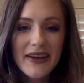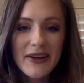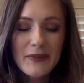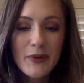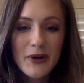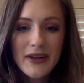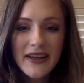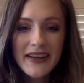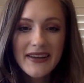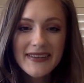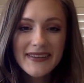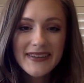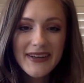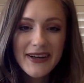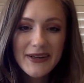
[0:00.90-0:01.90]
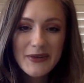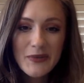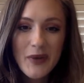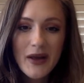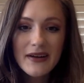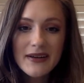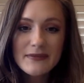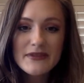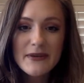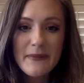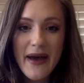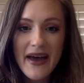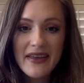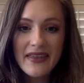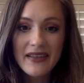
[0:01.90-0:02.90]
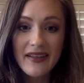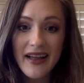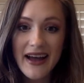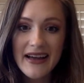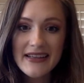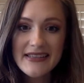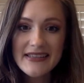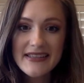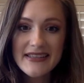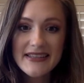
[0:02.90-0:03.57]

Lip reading: Good morning, kindergarten. Welcome to math class.